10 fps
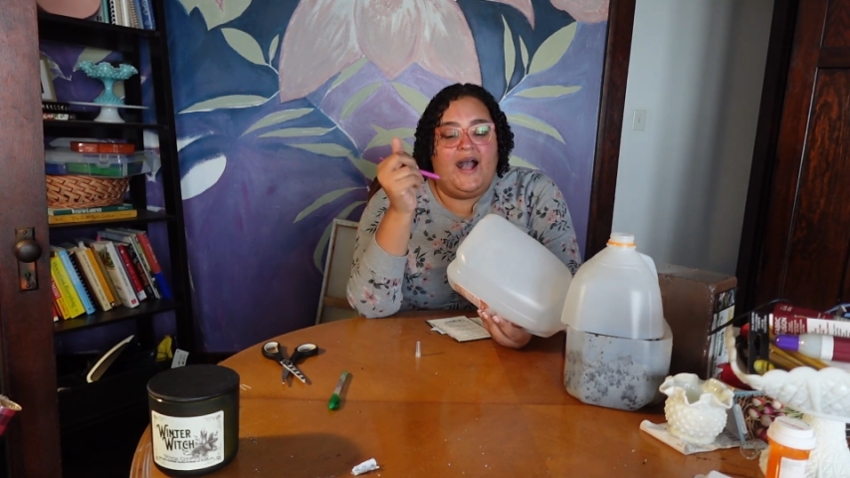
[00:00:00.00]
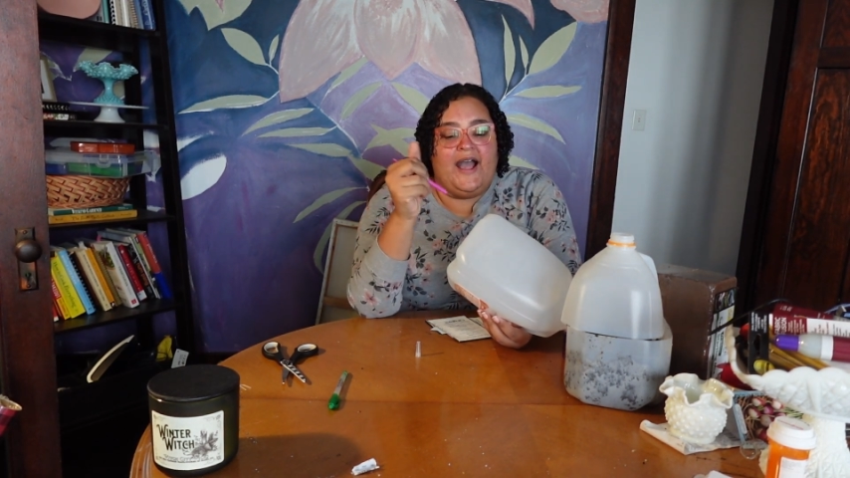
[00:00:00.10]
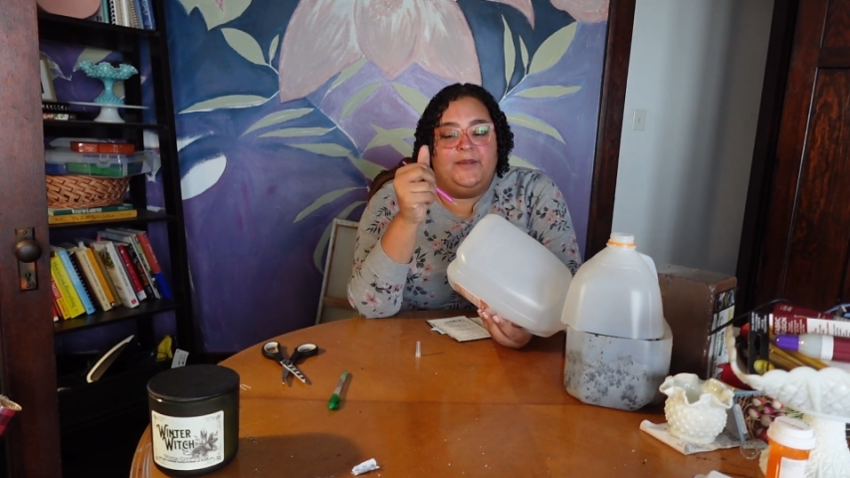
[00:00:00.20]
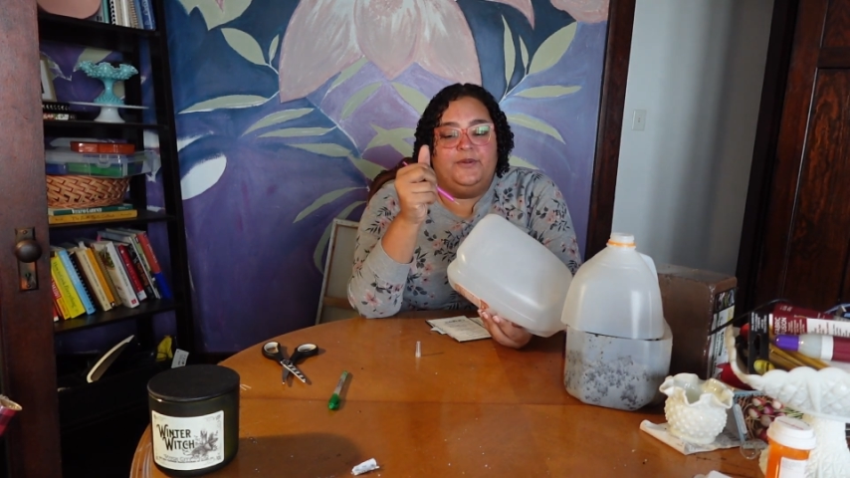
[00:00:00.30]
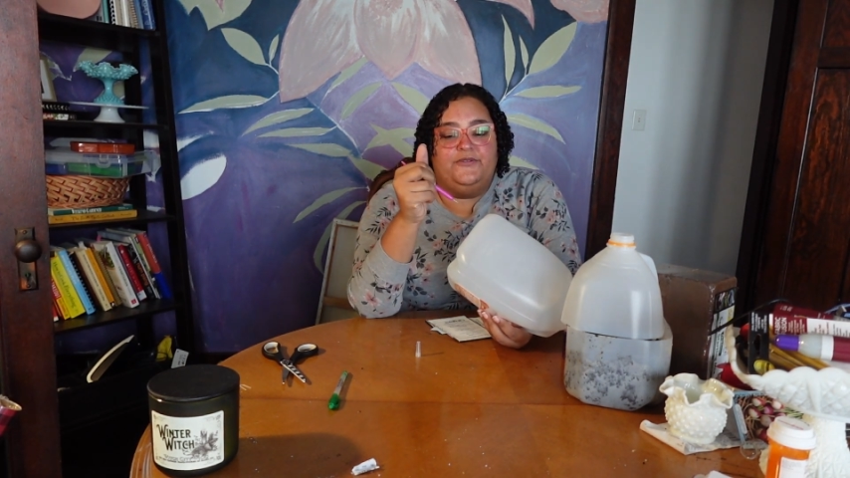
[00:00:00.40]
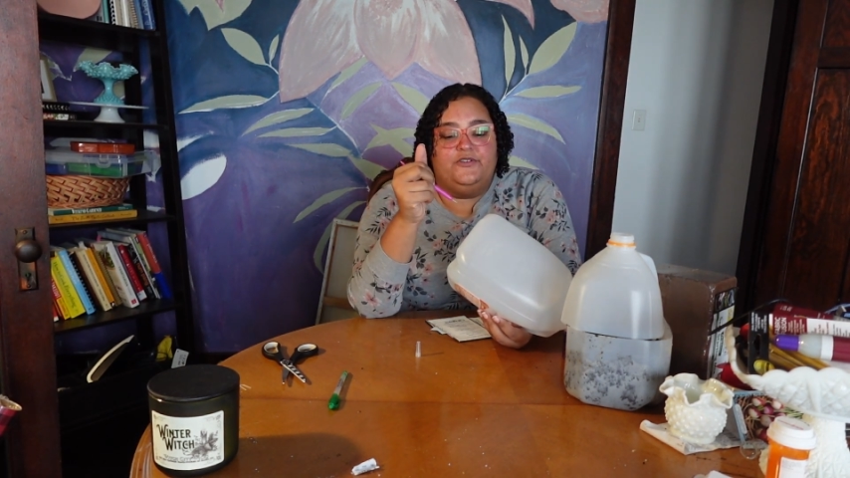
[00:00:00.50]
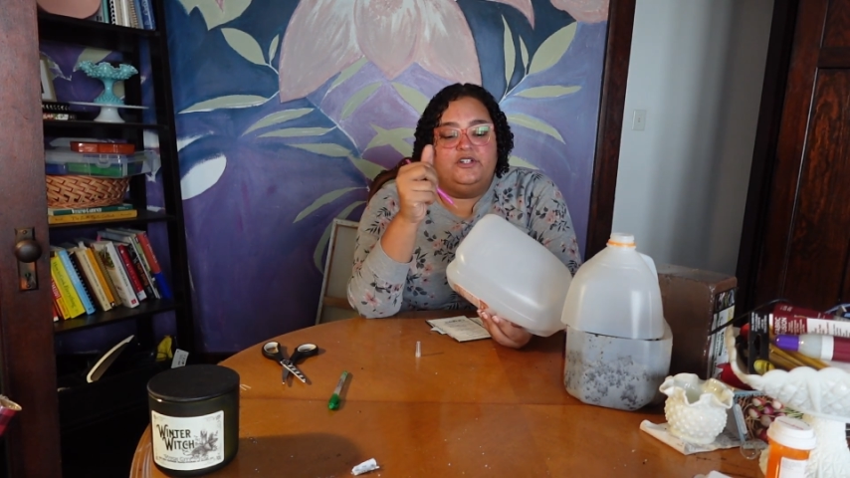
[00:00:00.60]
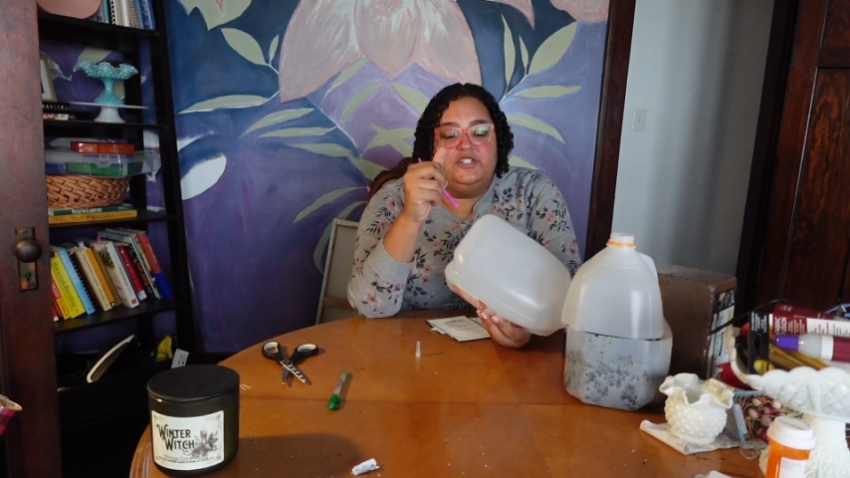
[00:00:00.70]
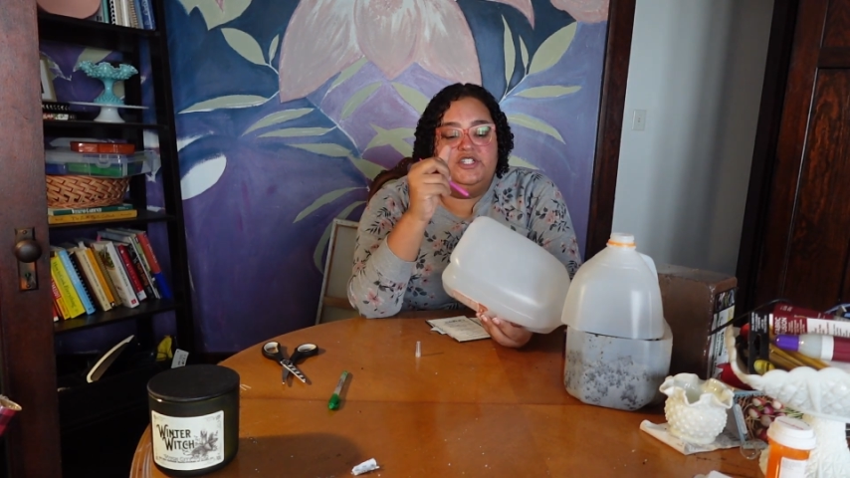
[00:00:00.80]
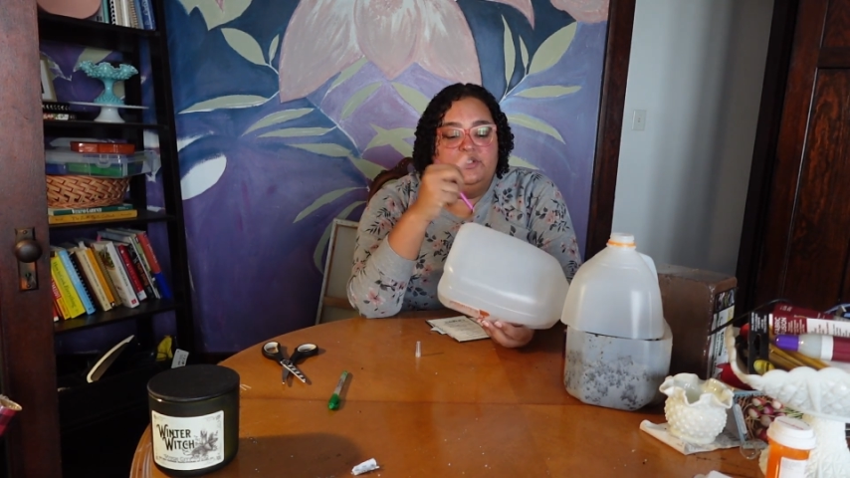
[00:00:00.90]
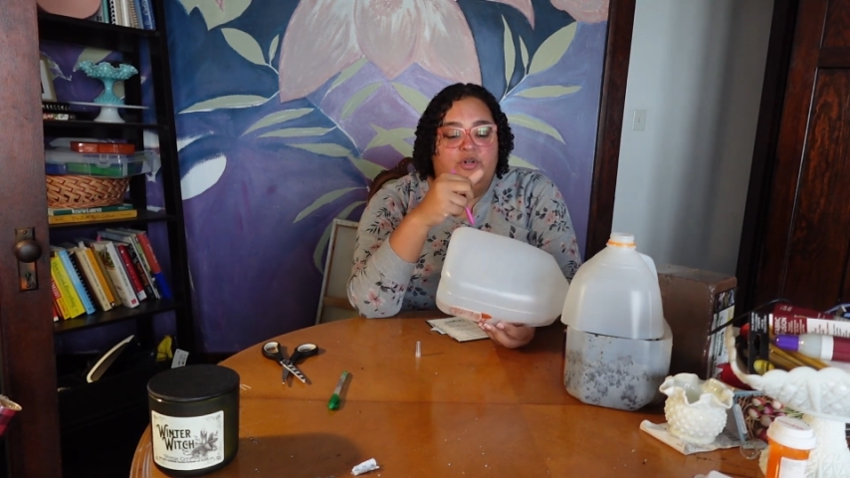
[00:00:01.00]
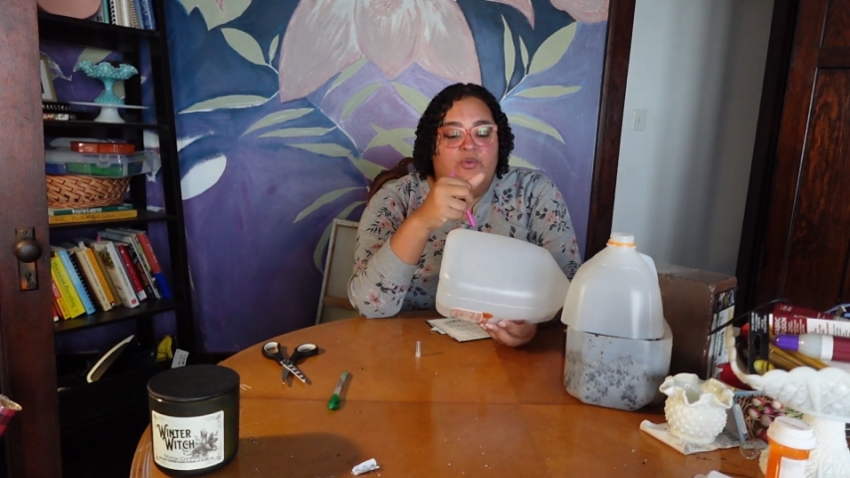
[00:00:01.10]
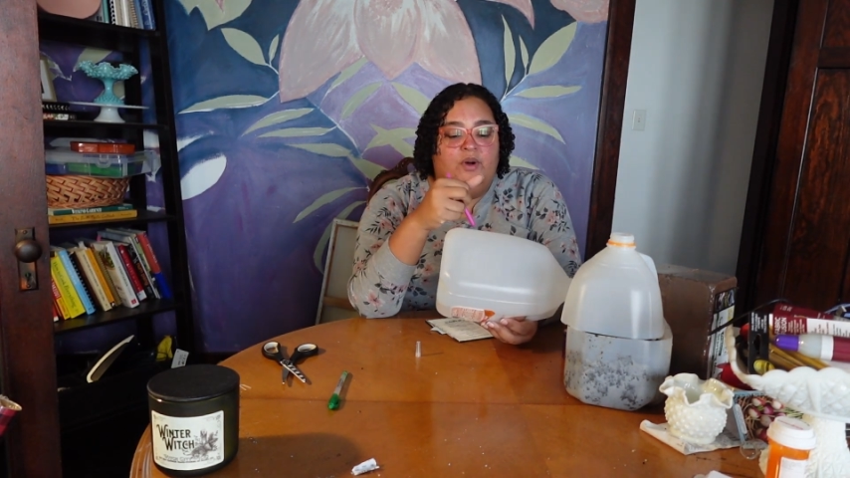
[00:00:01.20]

I prefer to do it